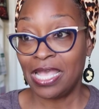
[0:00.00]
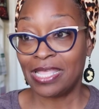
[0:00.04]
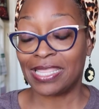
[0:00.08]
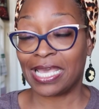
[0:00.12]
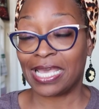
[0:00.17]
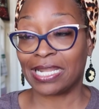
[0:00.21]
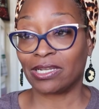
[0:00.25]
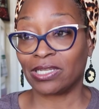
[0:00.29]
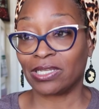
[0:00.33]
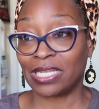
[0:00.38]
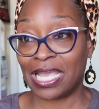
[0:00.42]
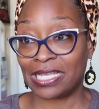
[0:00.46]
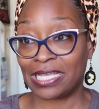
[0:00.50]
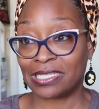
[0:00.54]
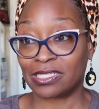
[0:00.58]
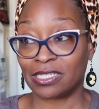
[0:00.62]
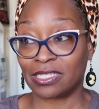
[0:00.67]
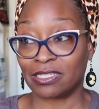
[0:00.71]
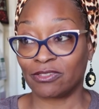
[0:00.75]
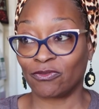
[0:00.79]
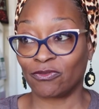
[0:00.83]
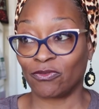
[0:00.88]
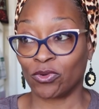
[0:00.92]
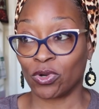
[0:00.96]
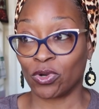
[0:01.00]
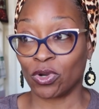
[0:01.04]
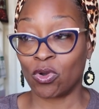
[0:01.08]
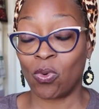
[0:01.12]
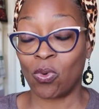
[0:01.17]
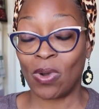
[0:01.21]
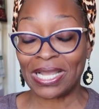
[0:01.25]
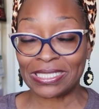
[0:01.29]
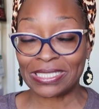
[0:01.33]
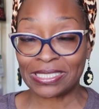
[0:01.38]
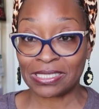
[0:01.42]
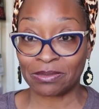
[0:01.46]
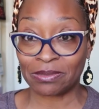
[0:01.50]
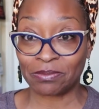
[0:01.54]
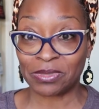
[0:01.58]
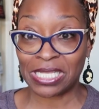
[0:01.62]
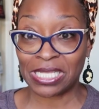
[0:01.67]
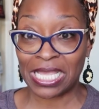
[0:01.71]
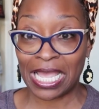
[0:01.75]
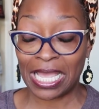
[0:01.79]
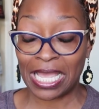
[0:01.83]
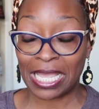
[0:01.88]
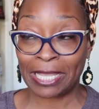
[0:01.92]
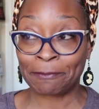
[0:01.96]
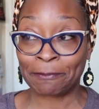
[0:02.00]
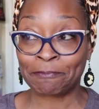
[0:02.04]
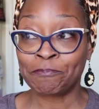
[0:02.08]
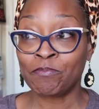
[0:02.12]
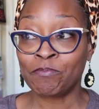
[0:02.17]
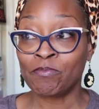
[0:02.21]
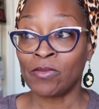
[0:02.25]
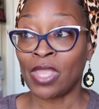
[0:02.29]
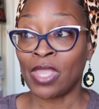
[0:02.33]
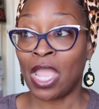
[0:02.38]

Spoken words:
That'll last us for quite some time.